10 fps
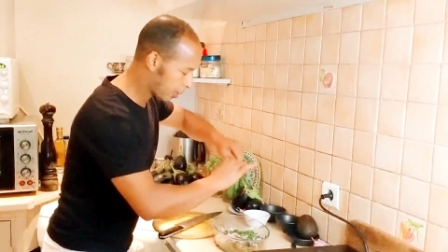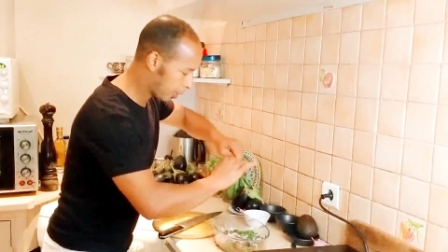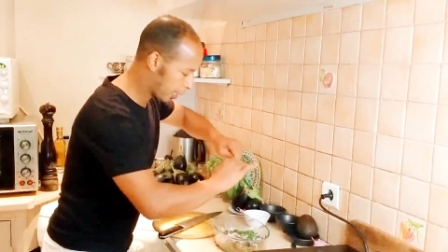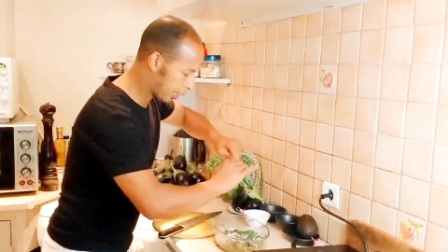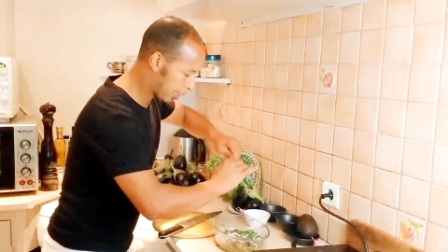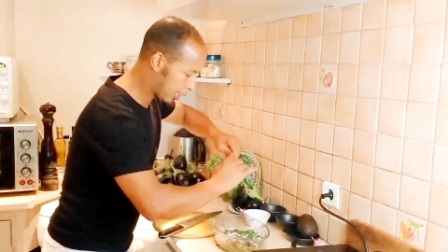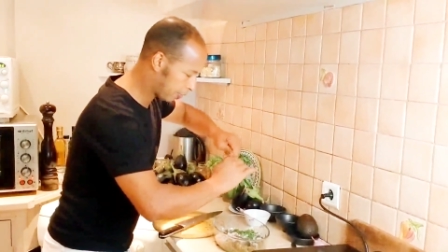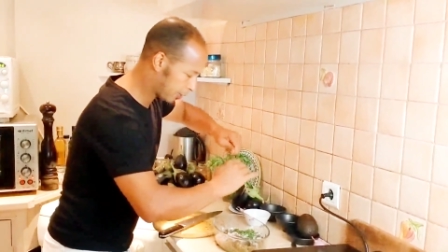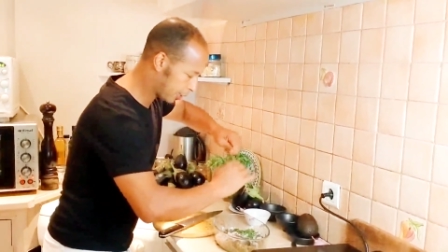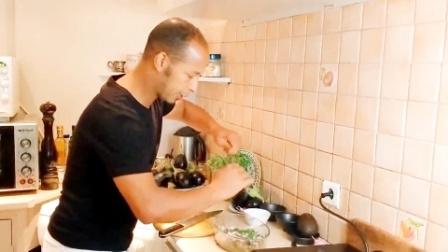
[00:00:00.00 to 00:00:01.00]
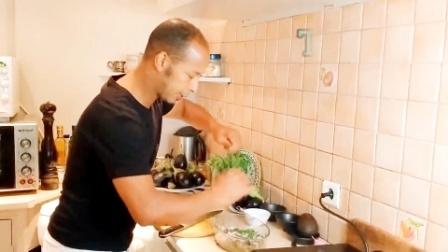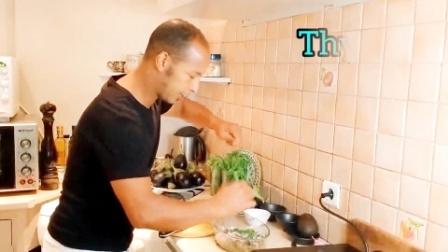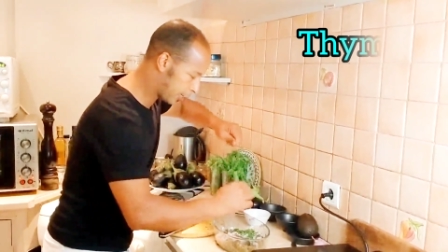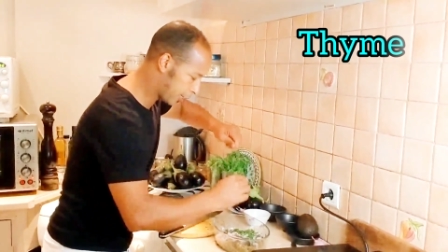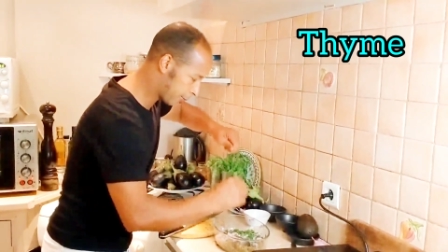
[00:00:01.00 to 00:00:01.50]
I love this
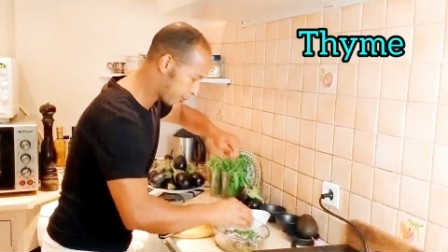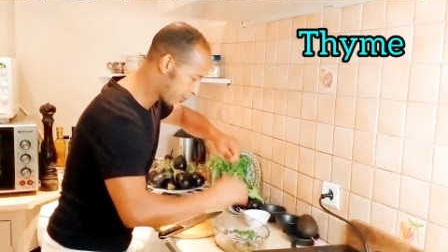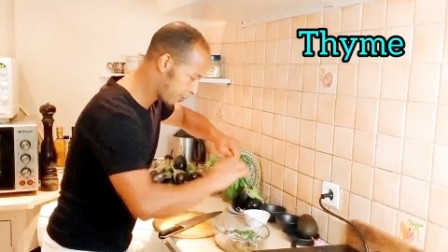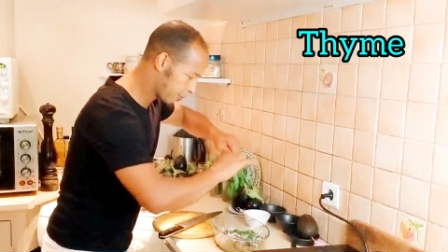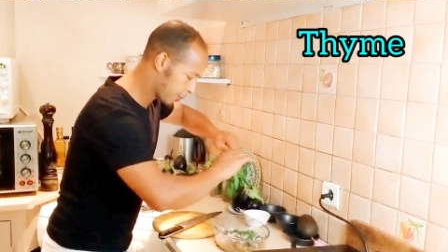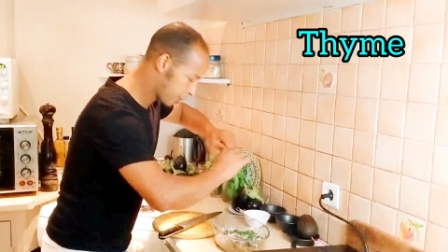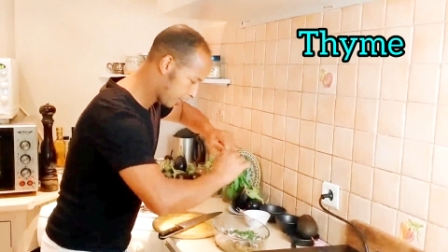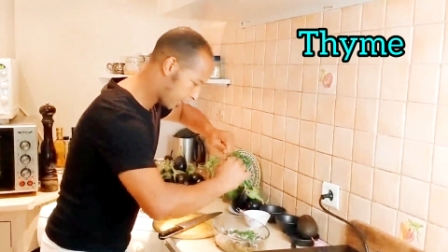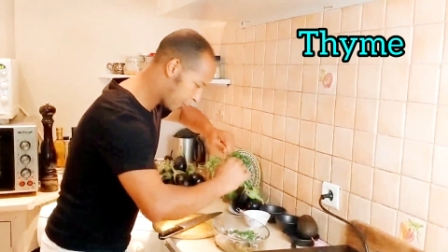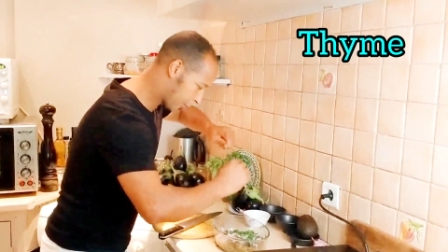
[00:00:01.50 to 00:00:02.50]
thyme. I will